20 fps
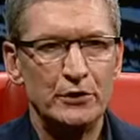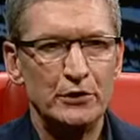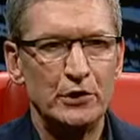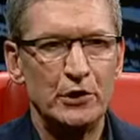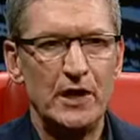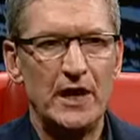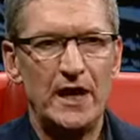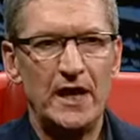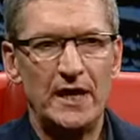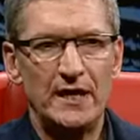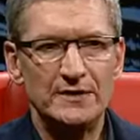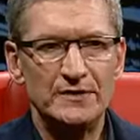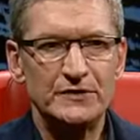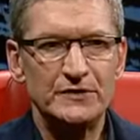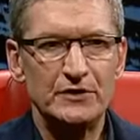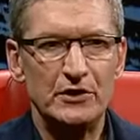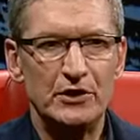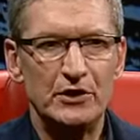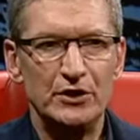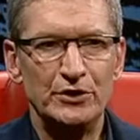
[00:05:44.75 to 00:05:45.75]
the
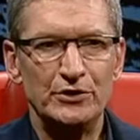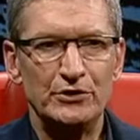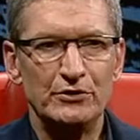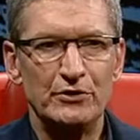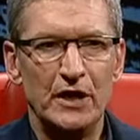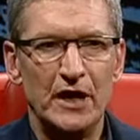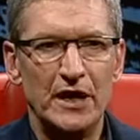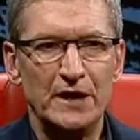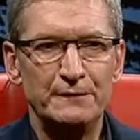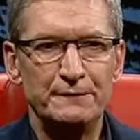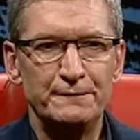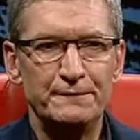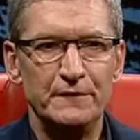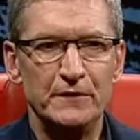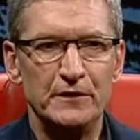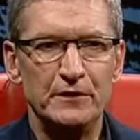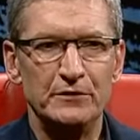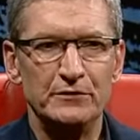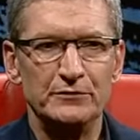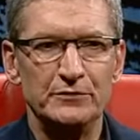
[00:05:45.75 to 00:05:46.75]
glass on your
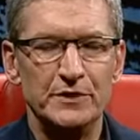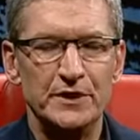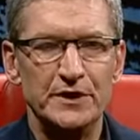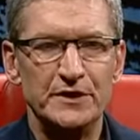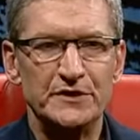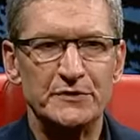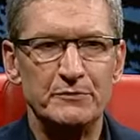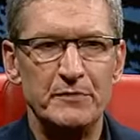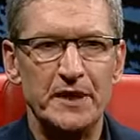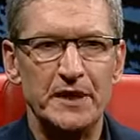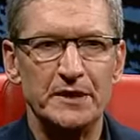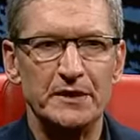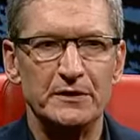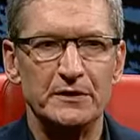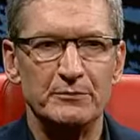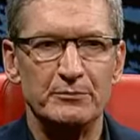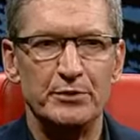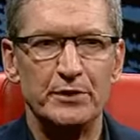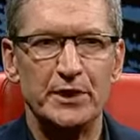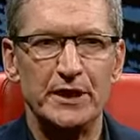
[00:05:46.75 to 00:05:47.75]
iPhone is made
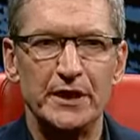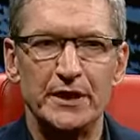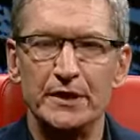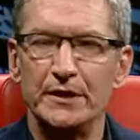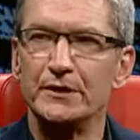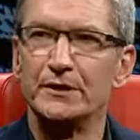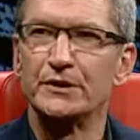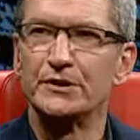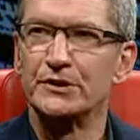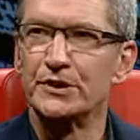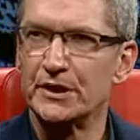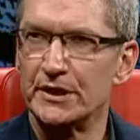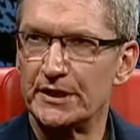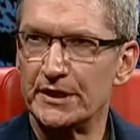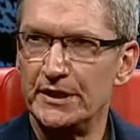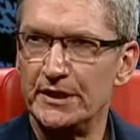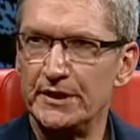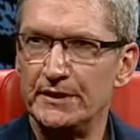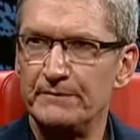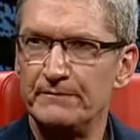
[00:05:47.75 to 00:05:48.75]
in a plant in
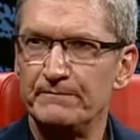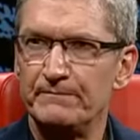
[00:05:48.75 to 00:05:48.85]
Kentucky.